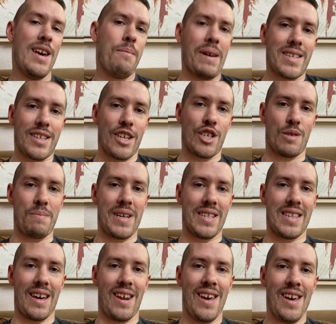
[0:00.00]
Basically, just means
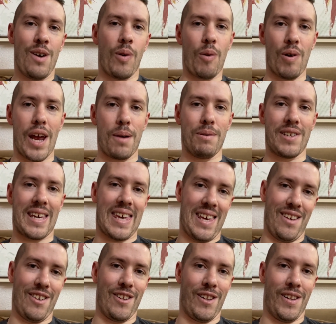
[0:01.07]
that we were able to
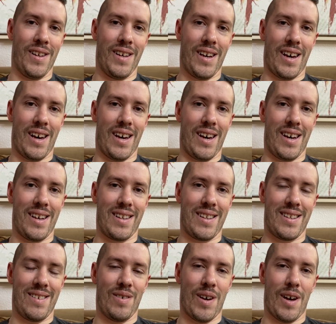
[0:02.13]
kill a
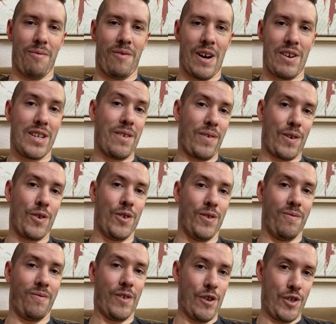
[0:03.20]
very difficult
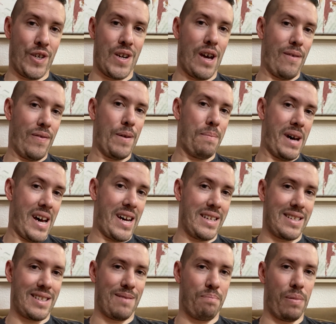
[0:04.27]
version of the
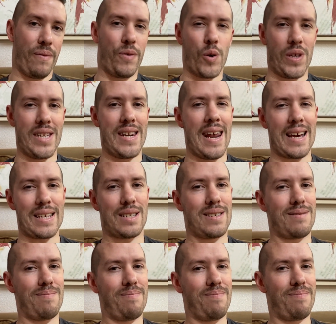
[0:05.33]
boss before the next
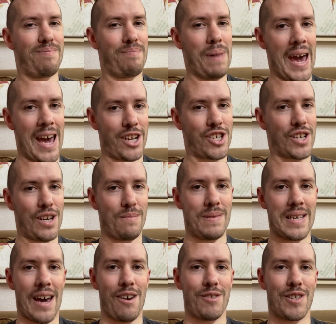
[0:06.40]
patch comes out.